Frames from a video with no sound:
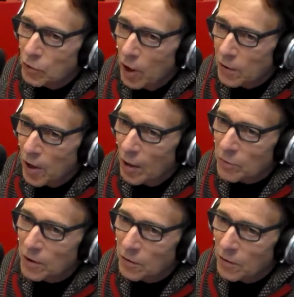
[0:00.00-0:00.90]
John
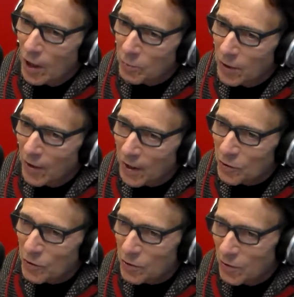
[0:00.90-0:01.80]
Thompson
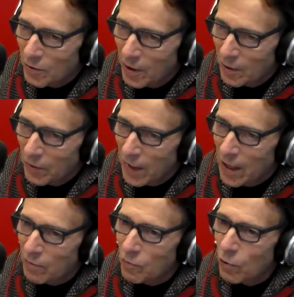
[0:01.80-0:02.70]
Lexus. They
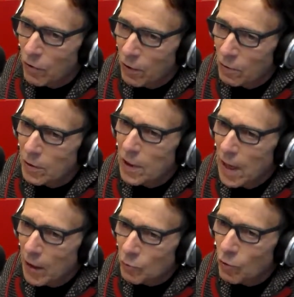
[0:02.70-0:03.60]
have all their
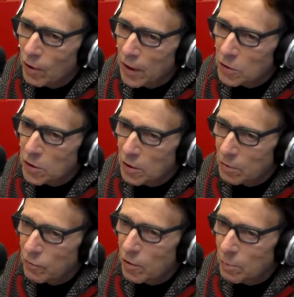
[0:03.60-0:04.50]
outdoor lights
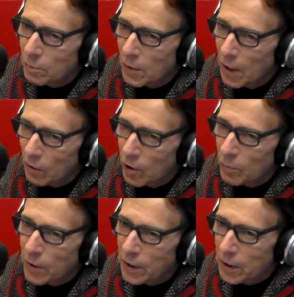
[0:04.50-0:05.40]
from our
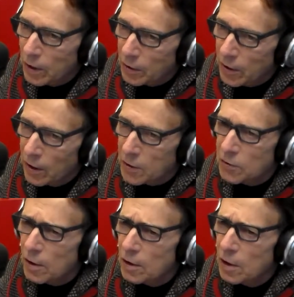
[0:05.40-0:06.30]
company,
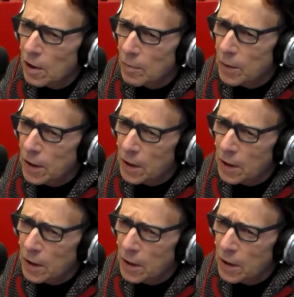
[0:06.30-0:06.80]
ELEDlights.com,